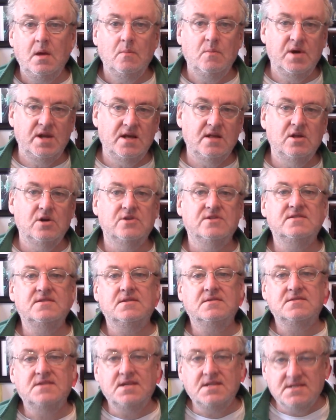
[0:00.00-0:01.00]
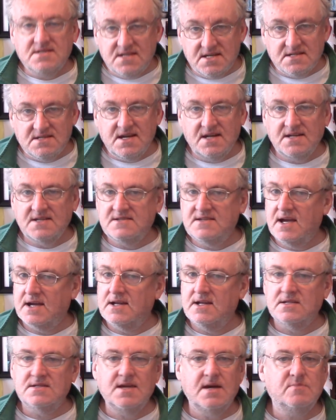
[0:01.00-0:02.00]
but he cleared 16 6 on his
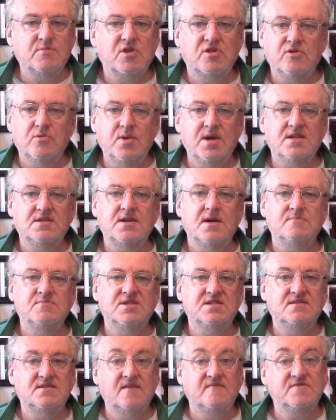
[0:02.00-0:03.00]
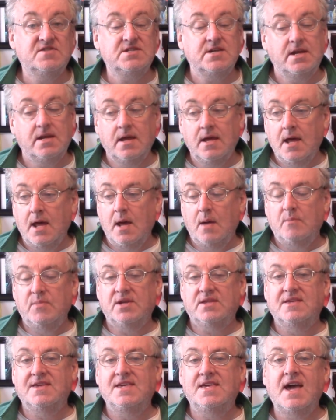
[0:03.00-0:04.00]
second attempt, three attempts at 17.
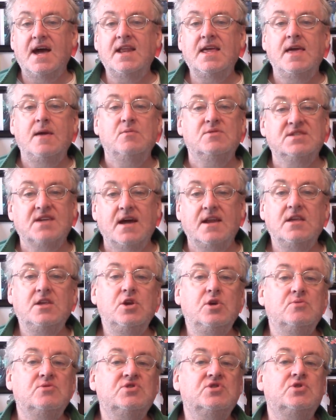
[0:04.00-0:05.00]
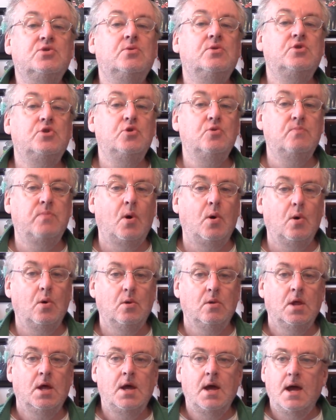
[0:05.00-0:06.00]
But get, he was getting used to a new
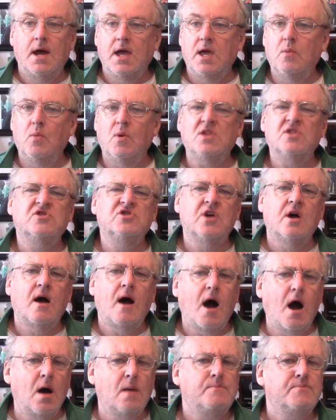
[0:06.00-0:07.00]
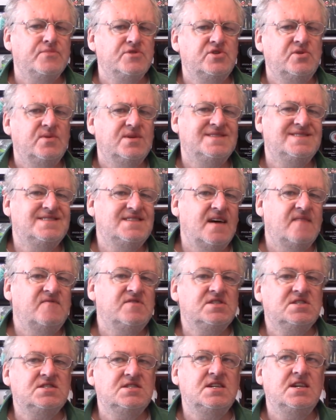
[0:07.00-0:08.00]
pole. He went up to a
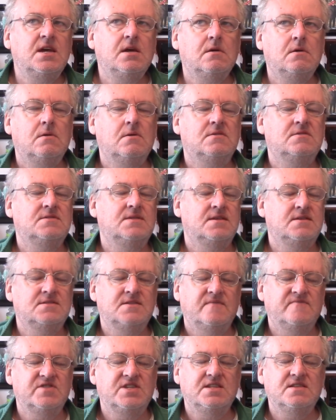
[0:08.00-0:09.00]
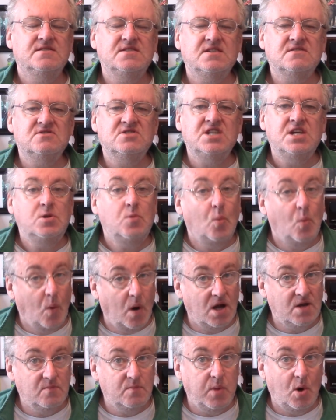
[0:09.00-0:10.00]
17 or 17 16
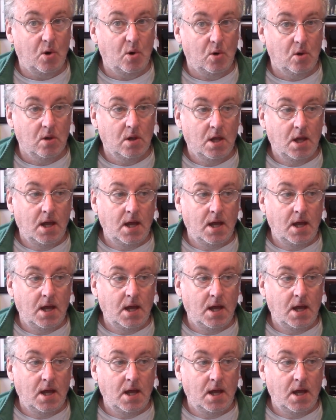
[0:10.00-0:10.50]
1 pole